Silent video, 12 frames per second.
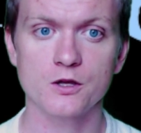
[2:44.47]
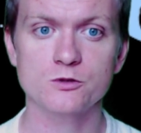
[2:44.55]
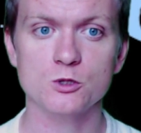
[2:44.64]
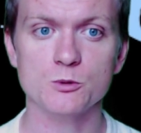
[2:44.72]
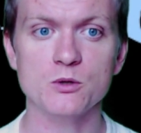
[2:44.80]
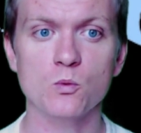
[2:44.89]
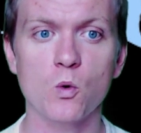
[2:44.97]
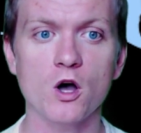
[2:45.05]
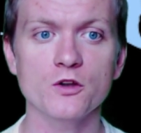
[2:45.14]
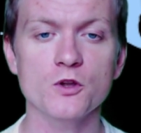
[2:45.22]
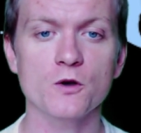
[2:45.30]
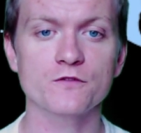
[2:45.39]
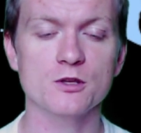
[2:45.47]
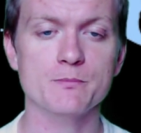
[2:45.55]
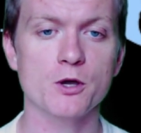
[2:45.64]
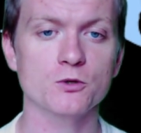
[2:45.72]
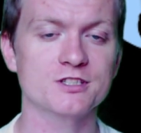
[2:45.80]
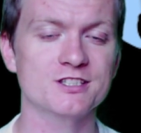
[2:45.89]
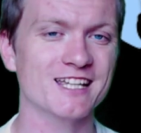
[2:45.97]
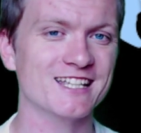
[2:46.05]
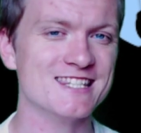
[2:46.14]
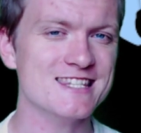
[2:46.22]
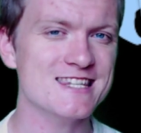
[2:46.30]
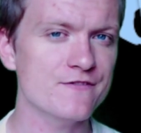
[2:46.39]
to be one of the most
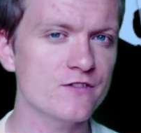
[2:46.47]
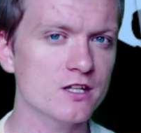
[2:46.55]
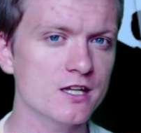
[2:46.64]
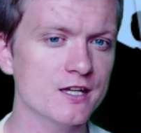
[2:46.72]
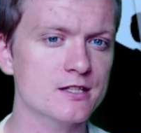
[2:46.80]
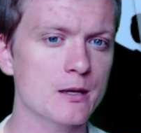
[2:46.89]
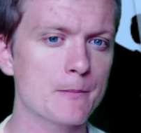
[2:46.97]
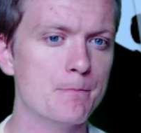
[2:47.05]
significant